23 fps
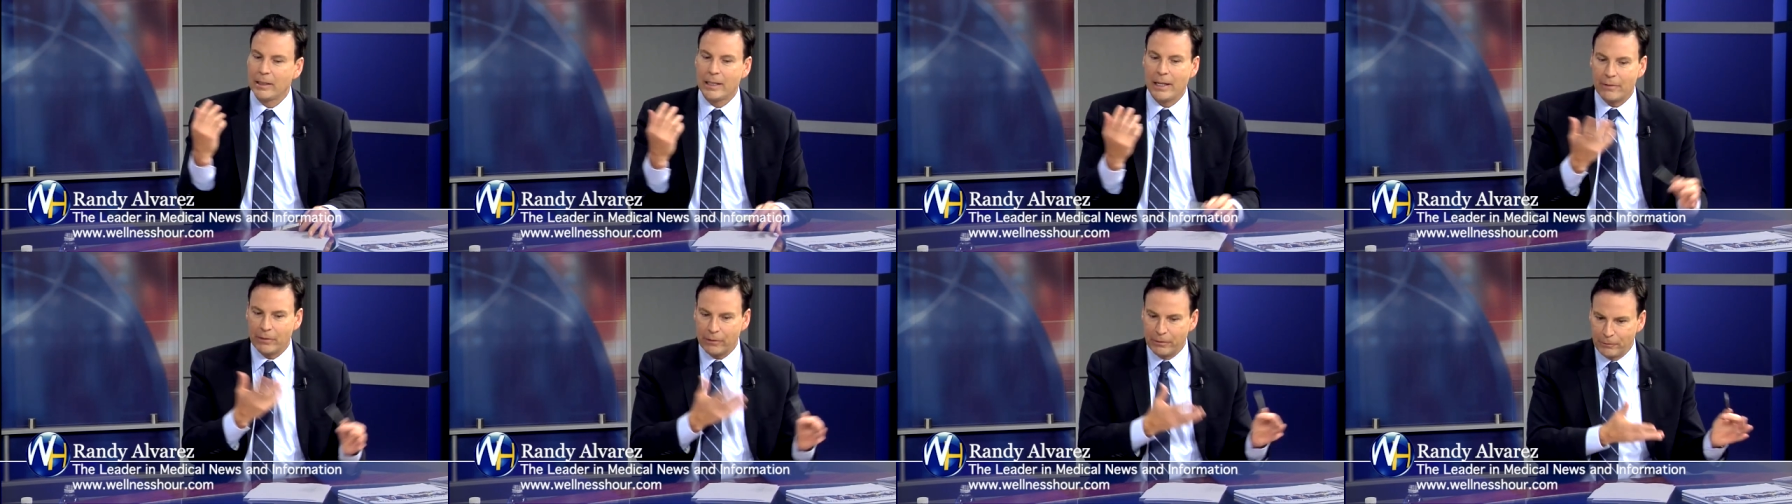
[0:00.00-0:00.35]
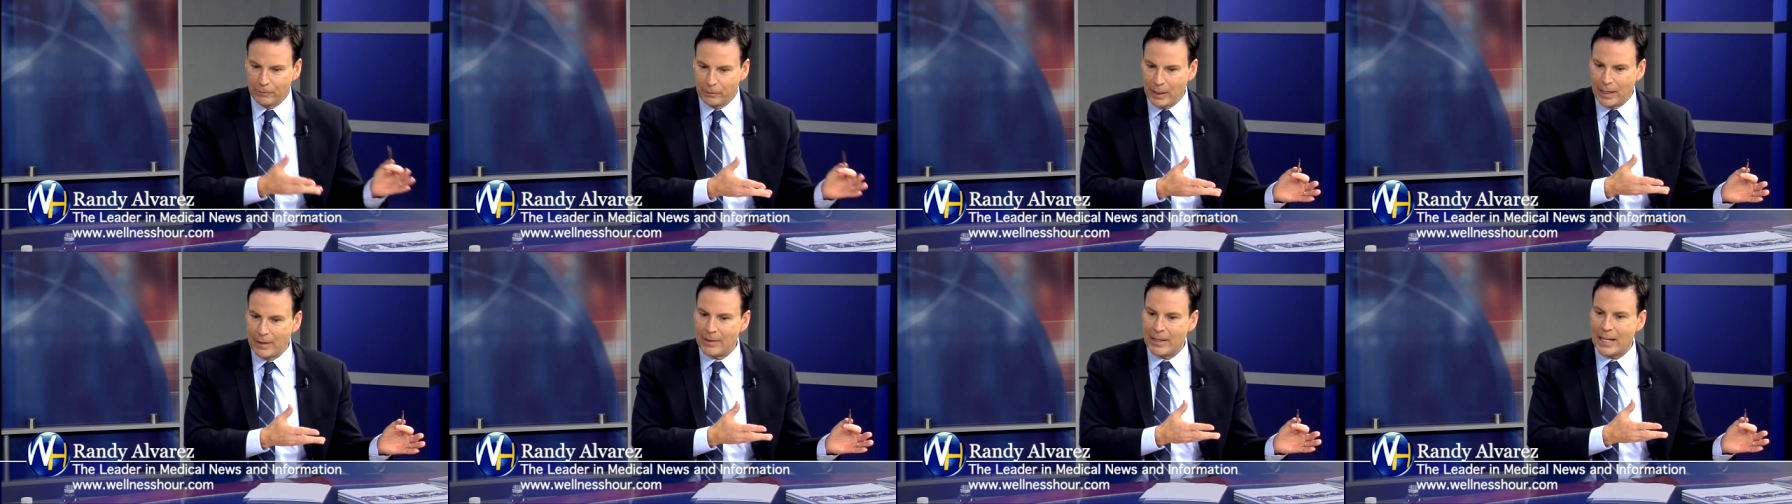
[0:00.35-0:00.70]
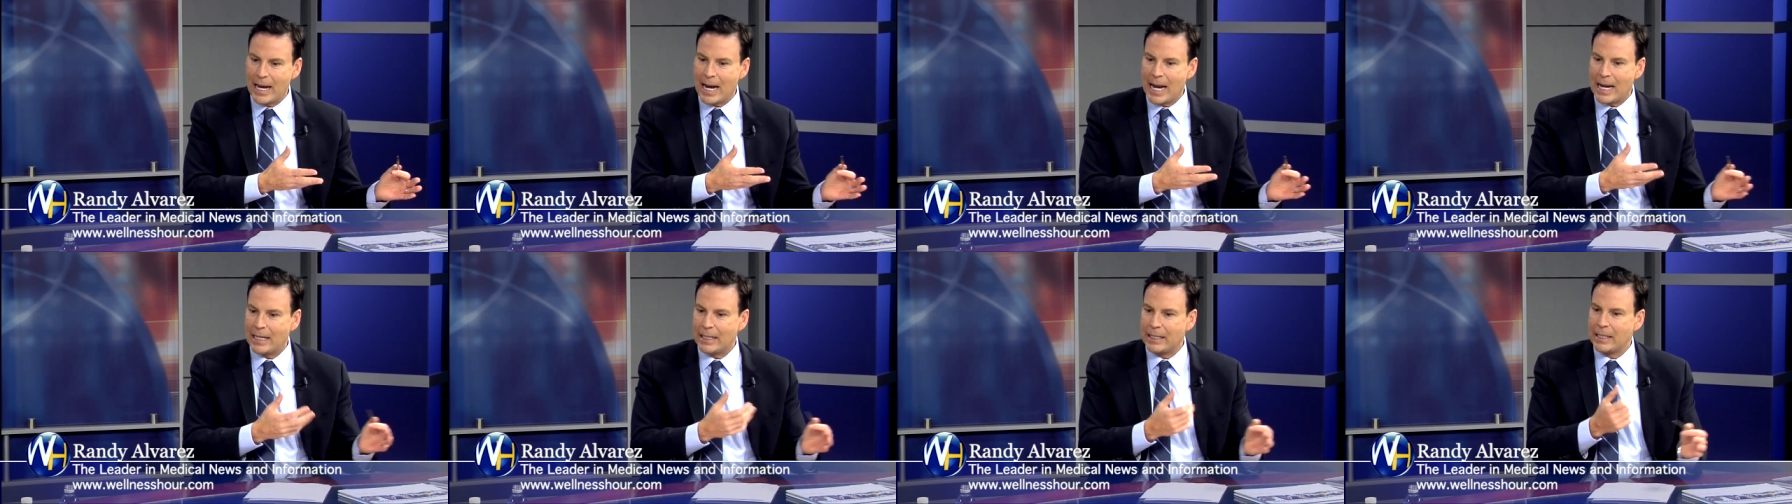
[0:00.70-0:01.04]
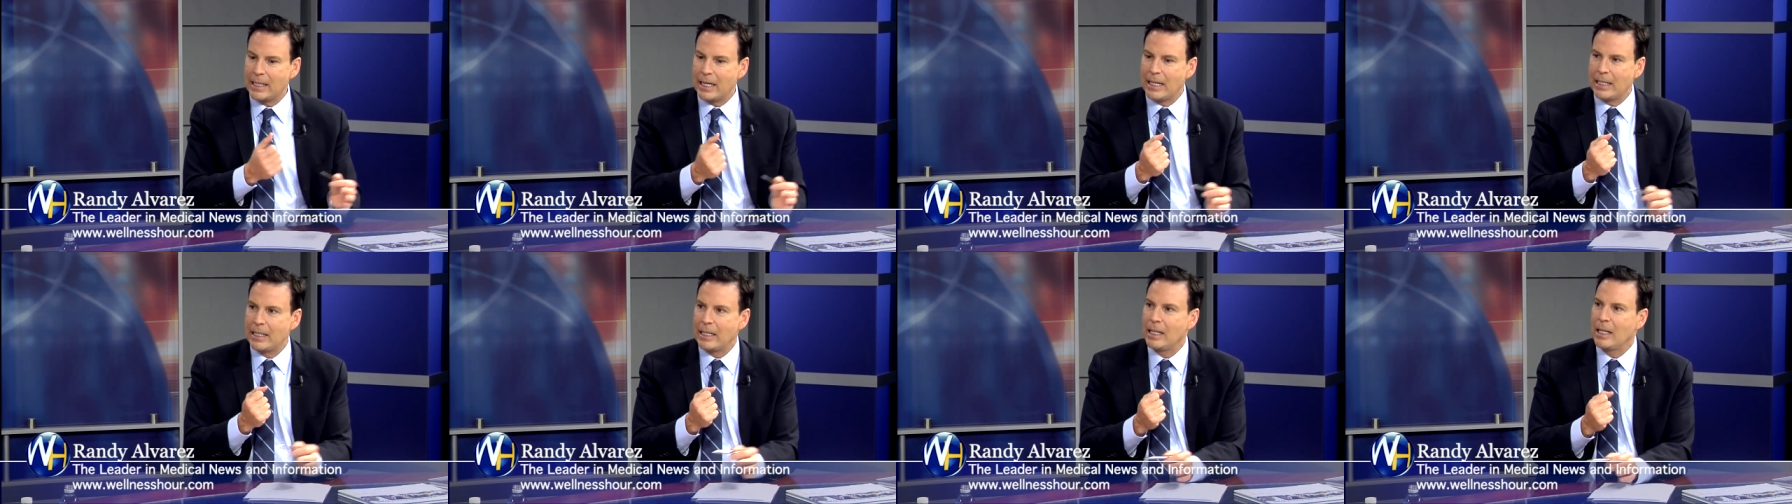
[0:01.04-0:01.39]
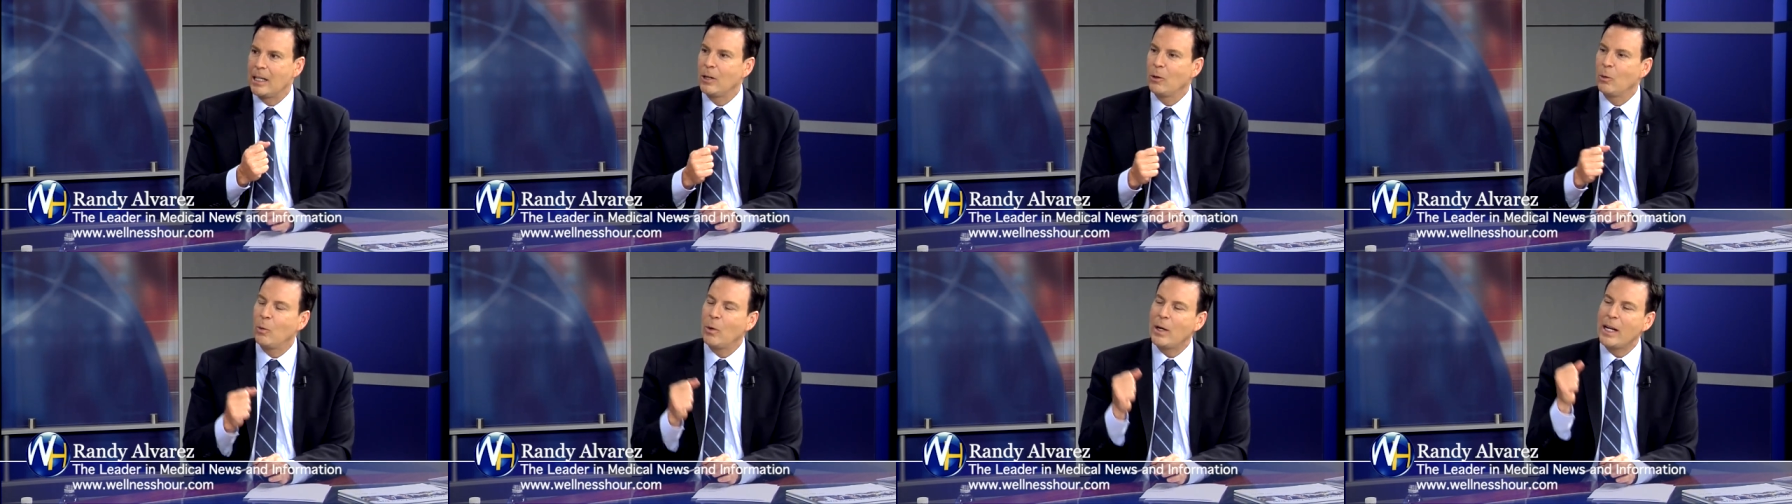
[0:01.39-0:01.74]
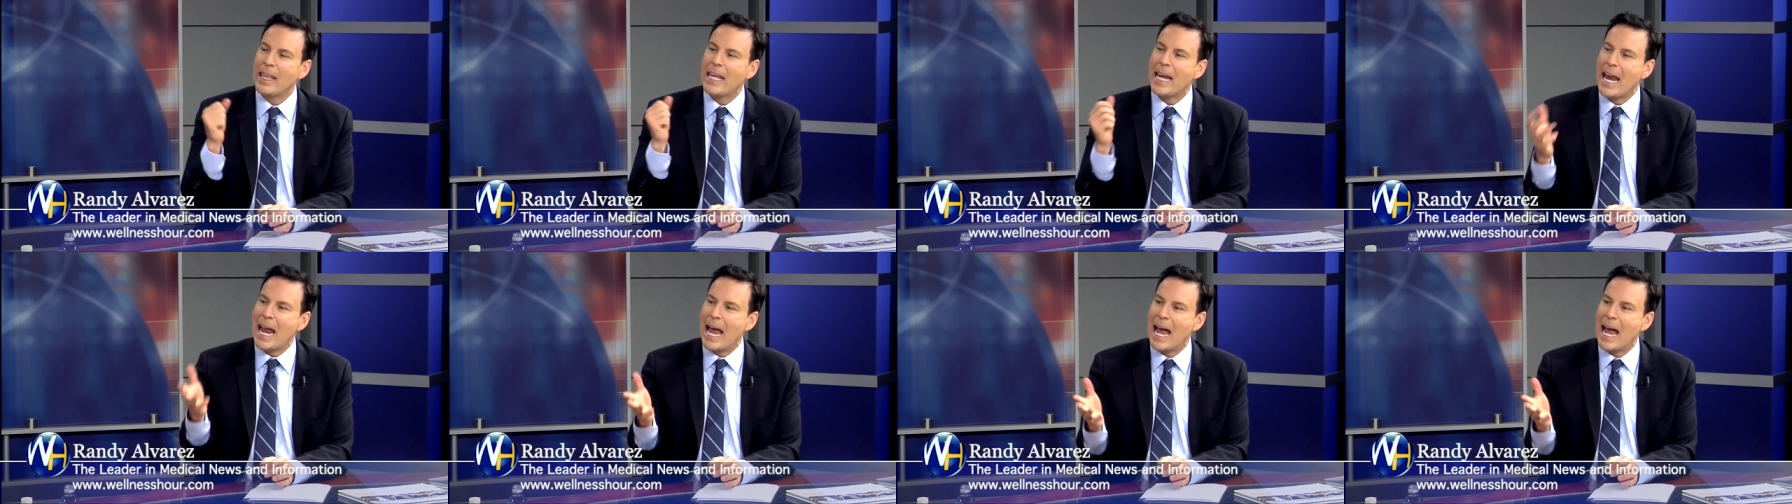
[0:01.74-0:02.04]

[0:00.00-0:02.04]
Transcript: they have a friend that had it done. What do they